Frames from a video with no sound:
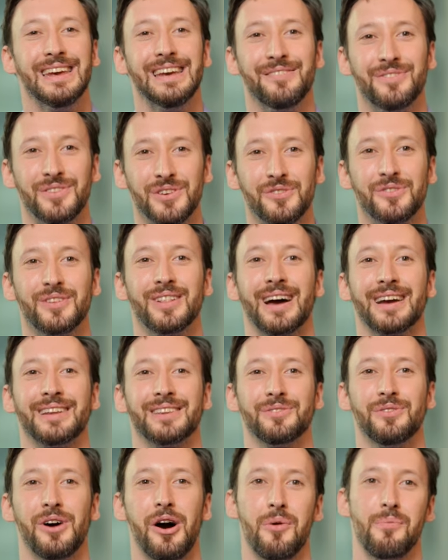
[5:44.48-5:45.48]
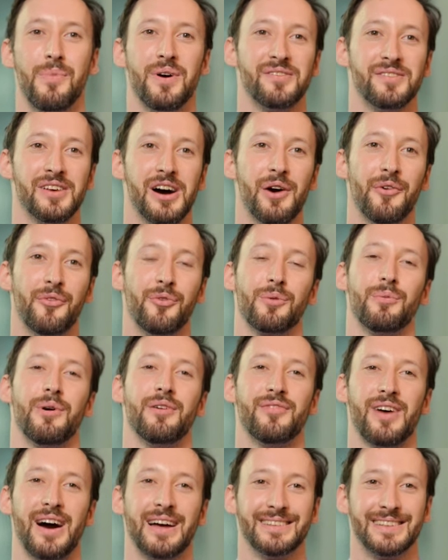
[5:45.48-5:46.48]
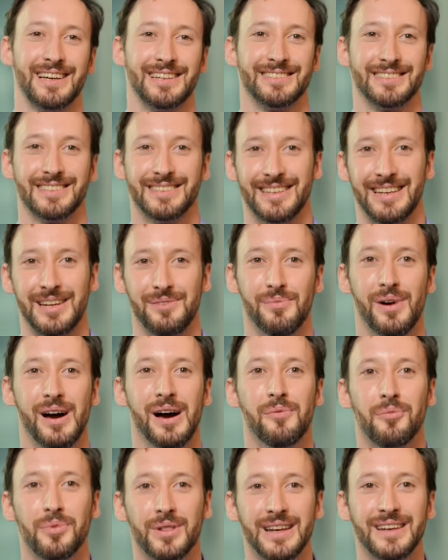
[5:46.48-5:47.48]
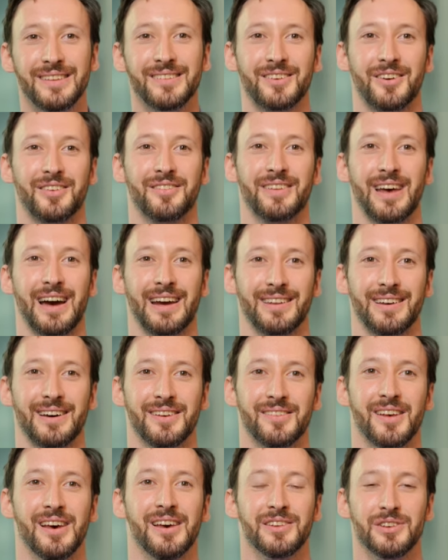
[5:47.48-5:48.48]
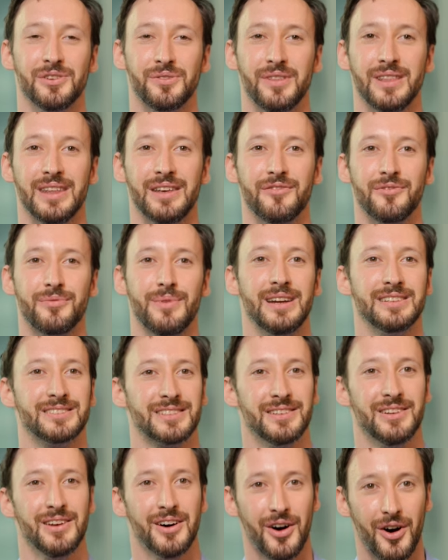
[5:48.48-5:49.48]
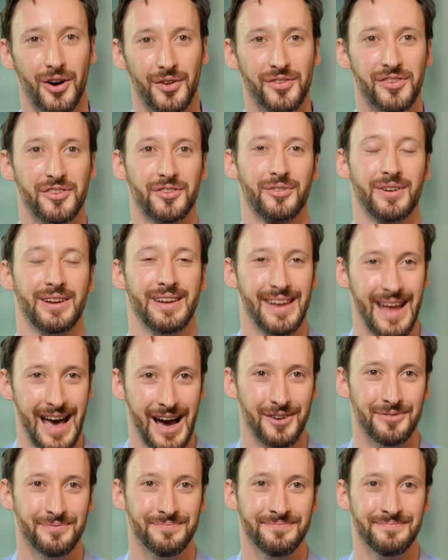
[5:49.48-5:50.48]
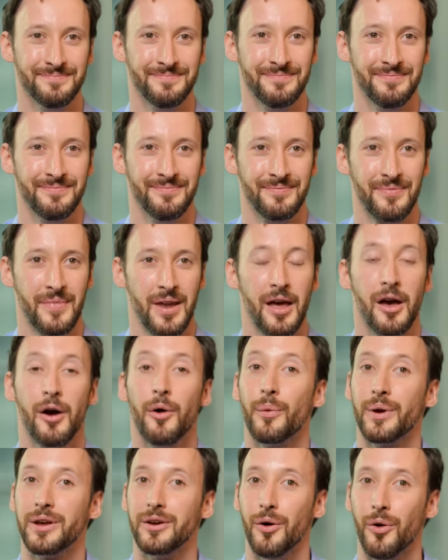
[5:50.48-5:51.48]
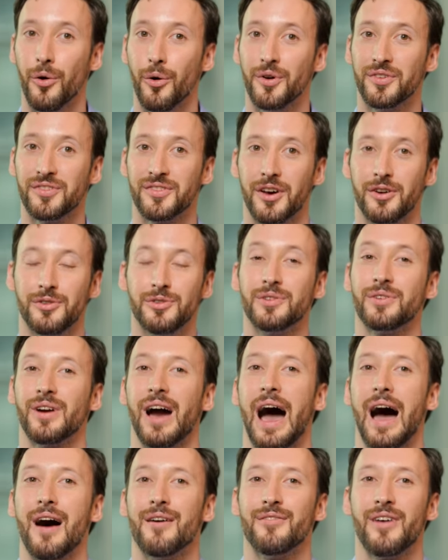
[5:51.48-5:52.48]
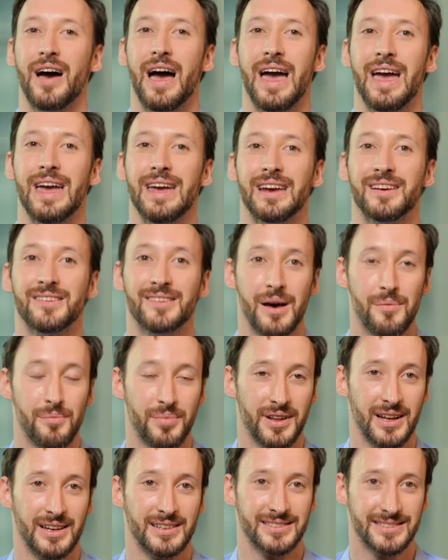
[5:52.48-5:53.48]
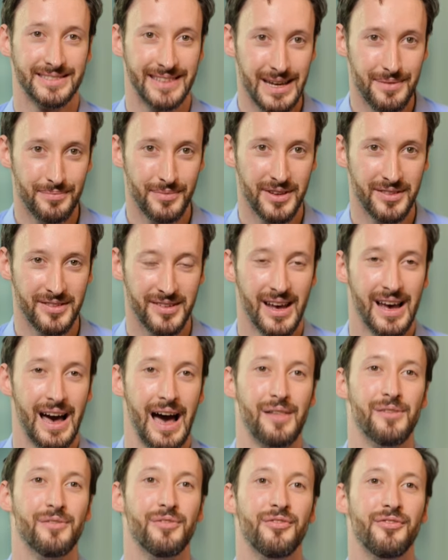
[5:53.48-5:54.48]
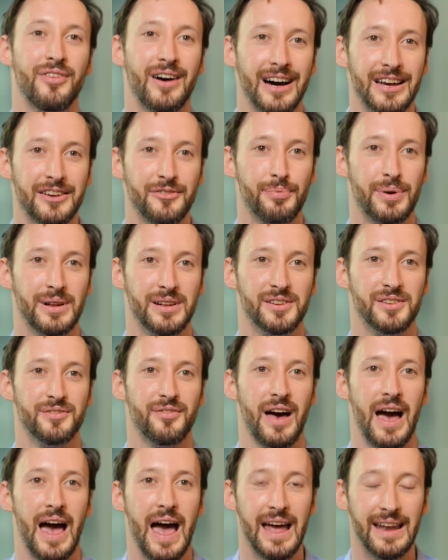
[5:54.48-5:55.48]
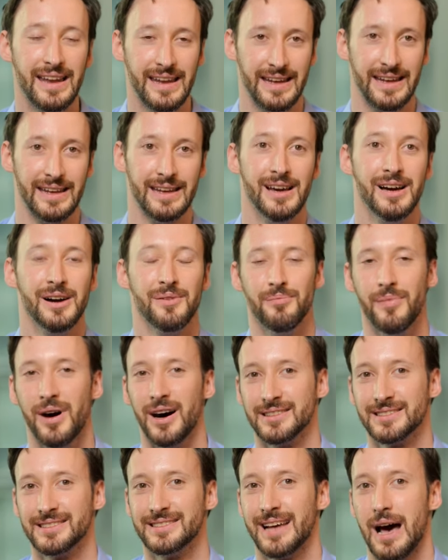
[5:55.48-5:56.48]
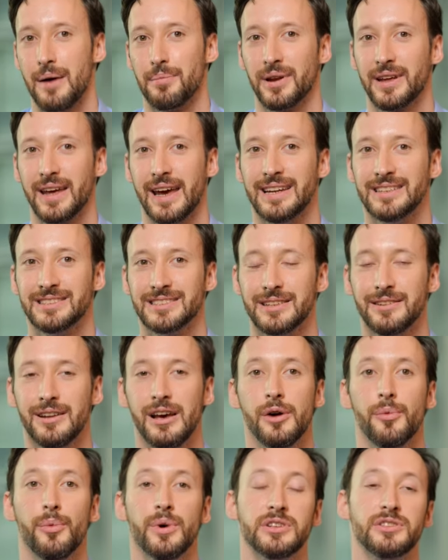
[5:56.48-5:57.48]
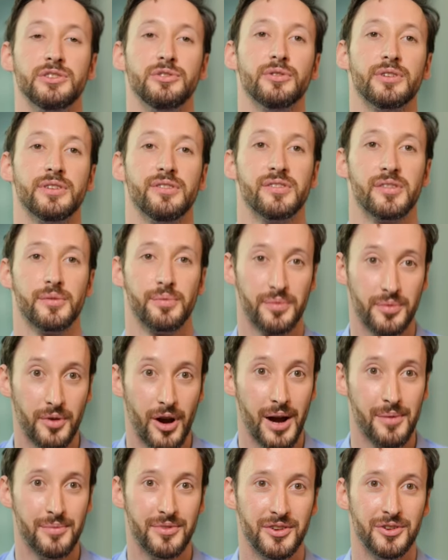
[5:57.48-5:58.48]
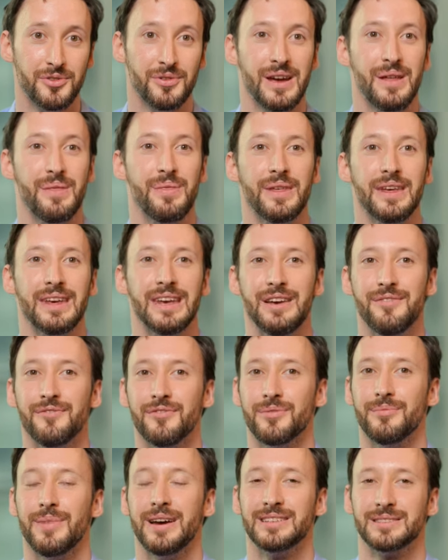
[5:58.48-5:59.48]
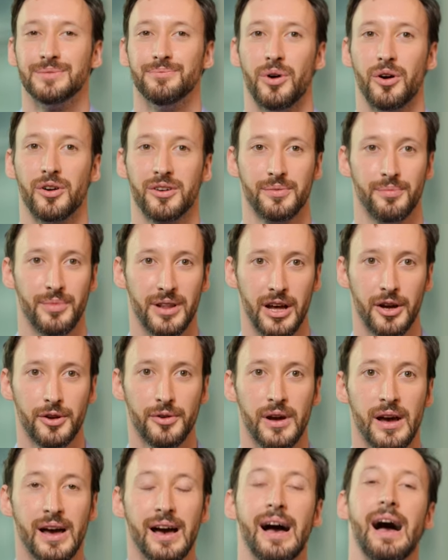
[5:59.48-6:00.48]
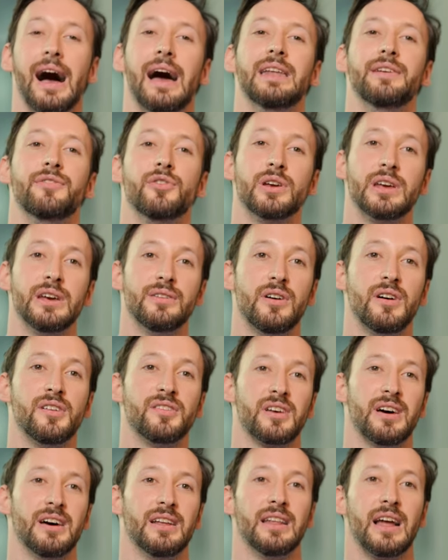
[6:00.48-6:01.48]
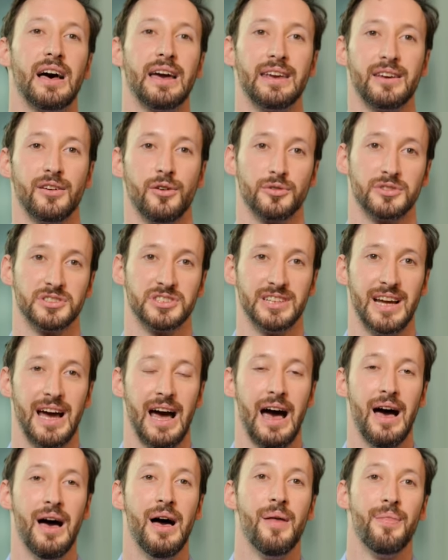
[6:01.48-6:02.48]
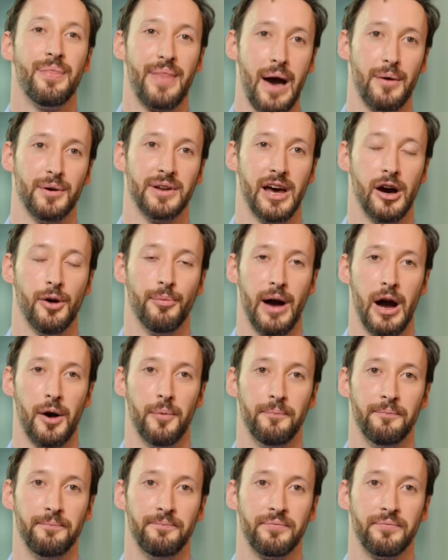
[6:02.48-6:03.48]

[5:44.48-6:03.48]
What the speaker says: If you'd like to work with myself or my fantastic team, please contact us using the information on screen now. We also have an exemplar statement and 5 pillars of any master's application, which you can subscribe to in the information box below. And if you can give us a like or a share, that would help out.